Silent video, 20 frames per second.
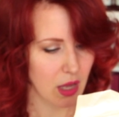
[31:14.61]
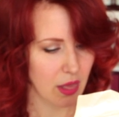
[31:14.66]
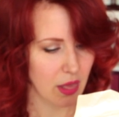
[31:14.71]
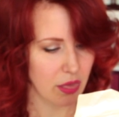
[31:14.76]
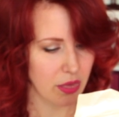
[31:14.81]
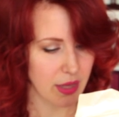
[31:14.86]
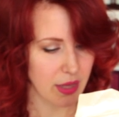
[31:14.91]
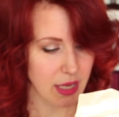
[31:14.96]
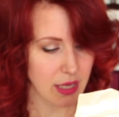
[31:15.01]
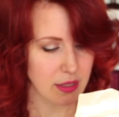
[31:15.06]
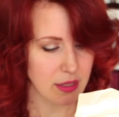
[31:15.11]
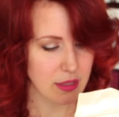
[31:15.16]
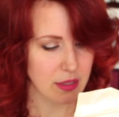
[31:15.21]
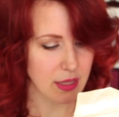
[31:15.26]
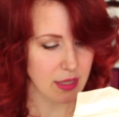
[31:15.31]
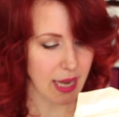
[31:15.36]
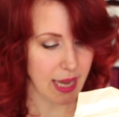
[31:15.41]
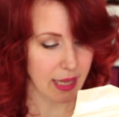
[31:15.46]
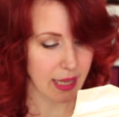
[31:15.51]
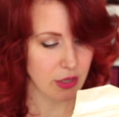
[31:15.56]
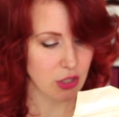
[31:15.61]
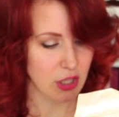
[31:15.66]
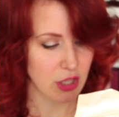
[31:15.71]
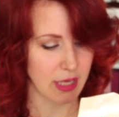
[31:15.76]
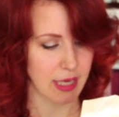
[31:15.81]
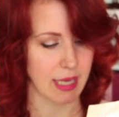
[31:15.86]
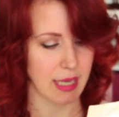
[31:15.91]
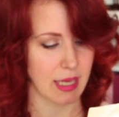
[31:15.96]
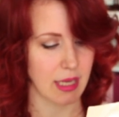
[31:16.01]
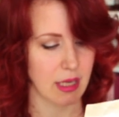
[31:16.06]
This
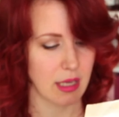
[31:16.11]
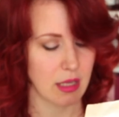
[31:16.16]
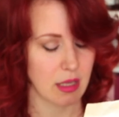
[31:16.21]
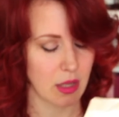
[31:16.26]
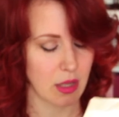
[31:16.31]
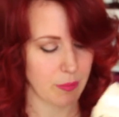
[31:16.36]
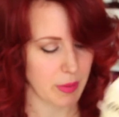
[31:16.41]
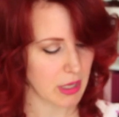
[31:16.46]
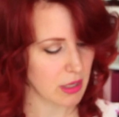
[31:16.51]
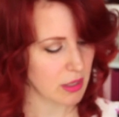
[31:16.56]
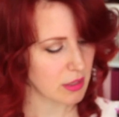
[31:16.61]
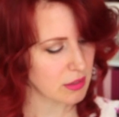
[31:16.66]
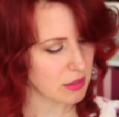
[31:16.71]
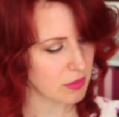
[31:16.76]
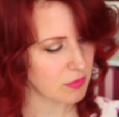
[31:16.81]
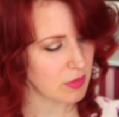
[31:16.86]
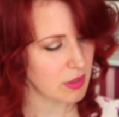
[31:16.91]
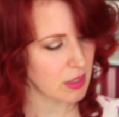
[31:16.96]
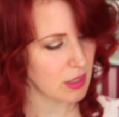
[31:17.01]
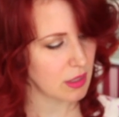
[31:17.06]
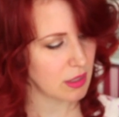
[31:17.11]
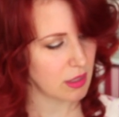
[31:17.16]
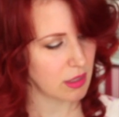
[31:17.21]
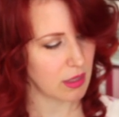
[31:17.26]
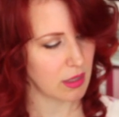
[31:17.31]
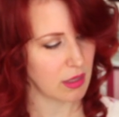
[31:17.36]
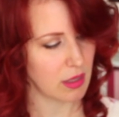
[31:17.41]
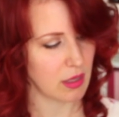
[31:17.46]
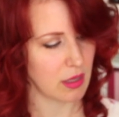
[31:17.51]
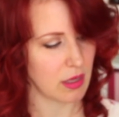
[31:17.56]
actually, because of
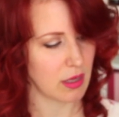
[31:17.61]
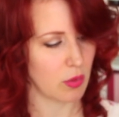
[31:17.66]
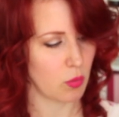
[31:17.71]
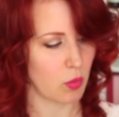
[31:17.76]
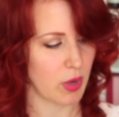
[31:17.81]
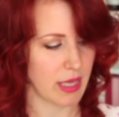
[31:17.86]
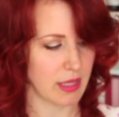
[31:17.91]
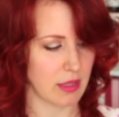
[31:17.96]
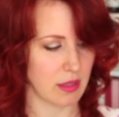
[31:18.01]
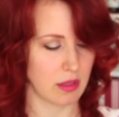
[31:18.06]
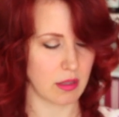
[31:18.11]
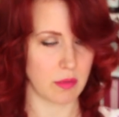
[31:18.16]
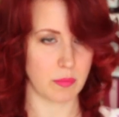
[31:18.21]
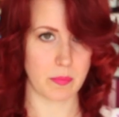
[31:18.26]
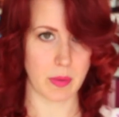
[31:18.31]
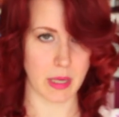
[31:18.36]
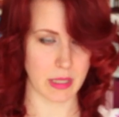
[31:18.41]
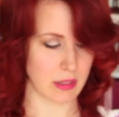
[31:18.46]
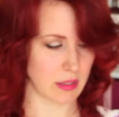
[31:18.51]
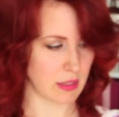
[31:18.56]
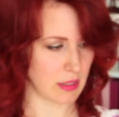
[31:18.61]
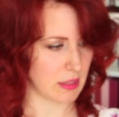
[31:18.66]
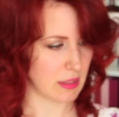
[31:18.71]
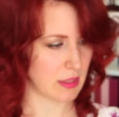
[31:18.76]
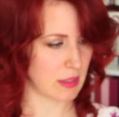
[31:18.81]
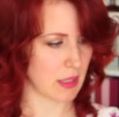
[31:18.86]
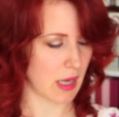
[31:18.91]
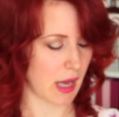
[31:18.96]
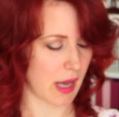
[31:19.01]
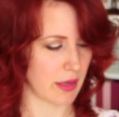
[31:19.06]
the way that the bust is
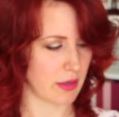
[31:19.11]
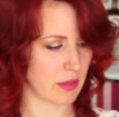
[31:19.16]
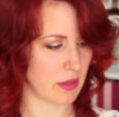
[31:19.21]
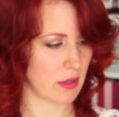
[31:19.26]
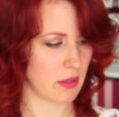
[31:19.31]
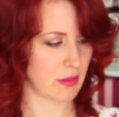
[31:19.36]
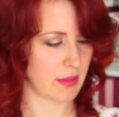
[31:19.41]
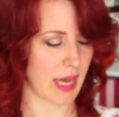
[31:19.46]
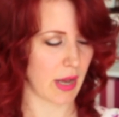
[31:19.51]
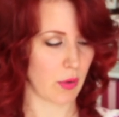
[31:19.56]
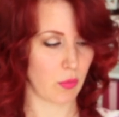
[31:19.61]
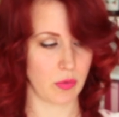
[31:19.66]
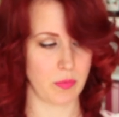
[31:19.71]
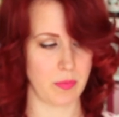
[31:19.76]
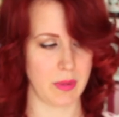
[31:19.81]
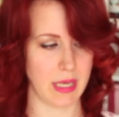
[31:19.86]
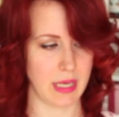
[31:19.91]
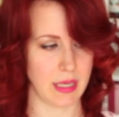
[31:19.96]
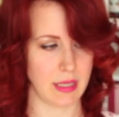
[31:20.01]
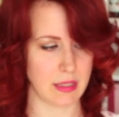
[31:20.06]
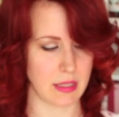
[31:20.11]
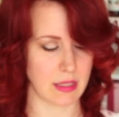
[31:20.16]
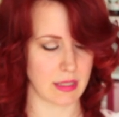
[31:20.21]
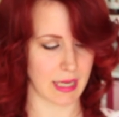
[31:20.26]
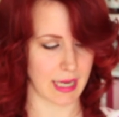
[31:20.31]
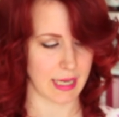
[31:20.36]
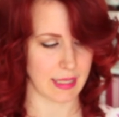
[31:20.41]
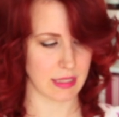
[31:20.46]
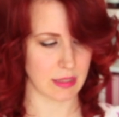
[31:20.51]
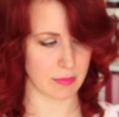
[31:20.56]
done, that would be easy
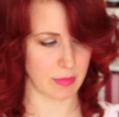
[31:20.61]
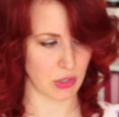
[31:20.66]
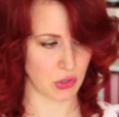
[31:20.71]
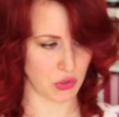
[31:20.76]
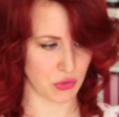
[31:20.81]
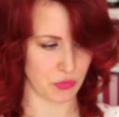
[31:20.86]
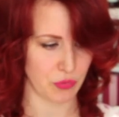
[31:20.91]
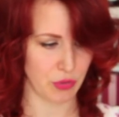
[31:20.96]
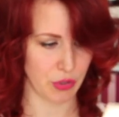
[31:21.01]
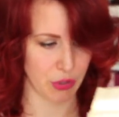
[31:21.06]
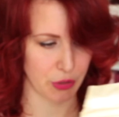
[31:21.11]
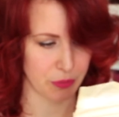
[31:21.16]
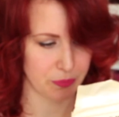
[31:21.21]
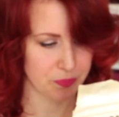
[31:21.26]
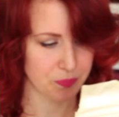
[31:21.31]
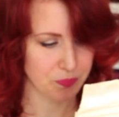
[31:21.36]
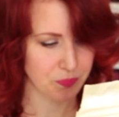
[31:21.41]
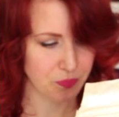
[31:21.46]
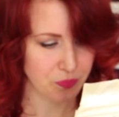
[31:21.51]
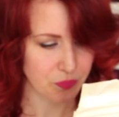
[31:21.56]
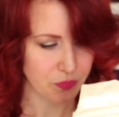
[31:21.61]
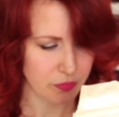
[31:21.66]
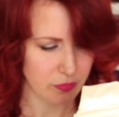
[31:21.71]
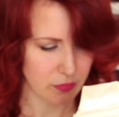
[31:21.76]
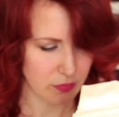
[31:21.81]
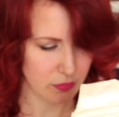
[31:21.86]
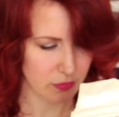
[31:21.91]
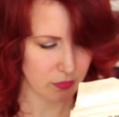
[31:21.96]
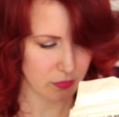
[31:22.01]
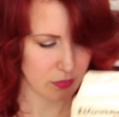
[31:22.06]
to add some extra room.
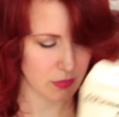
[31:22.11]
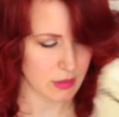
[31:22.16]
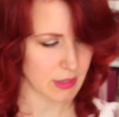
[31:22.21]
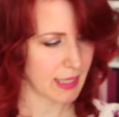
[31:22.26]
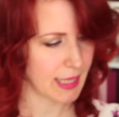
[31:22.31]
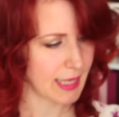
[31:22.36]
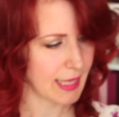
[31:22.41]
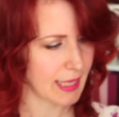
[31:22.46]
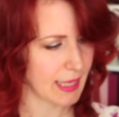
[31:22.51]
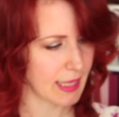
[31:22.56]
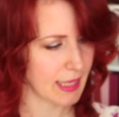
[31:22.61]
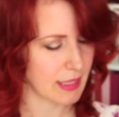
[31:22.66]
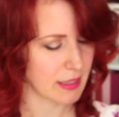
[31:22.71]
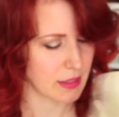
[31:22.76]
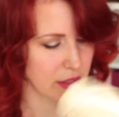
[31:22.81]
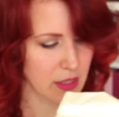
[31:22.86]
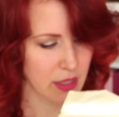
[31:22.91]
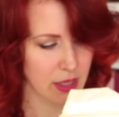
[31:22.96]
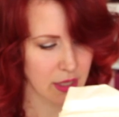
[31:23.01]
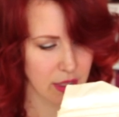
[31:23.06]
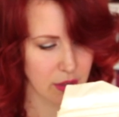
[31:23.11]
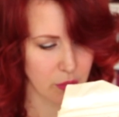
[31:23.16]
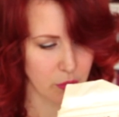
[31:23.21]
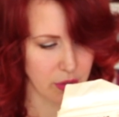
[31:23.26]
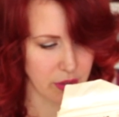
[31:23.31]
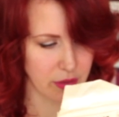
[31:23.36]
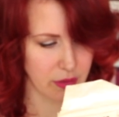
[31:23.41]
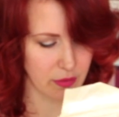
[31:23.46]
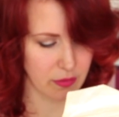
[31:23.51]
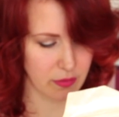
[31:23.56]
And with a